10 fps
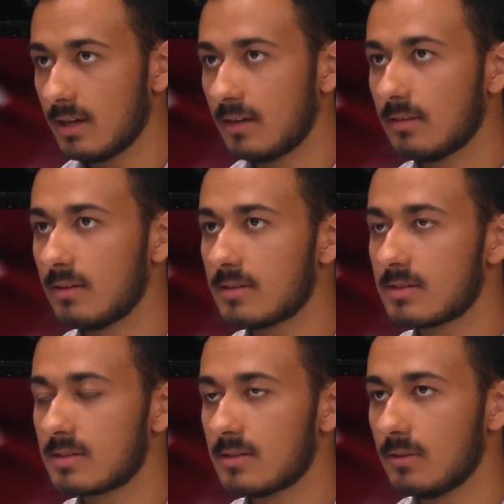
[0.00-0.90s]
and
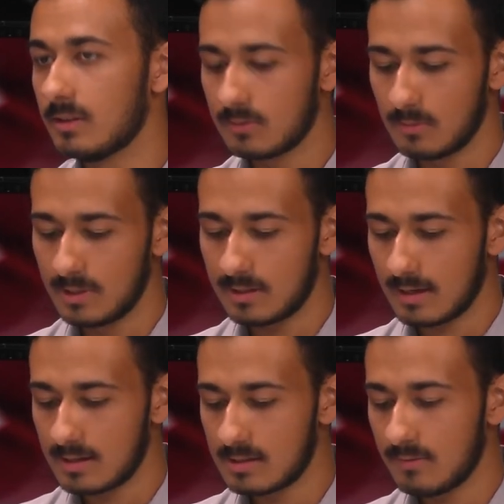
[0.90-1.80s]
it's a little bit
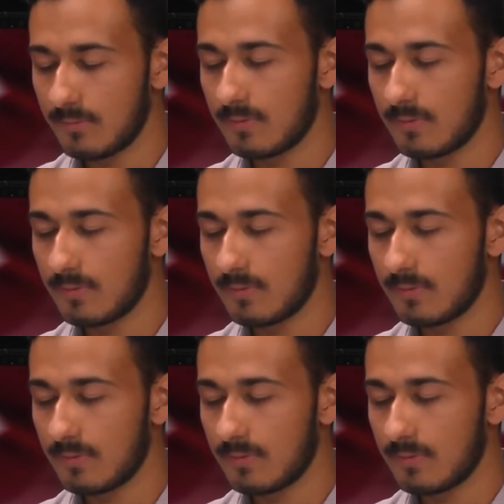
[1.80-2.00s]
as if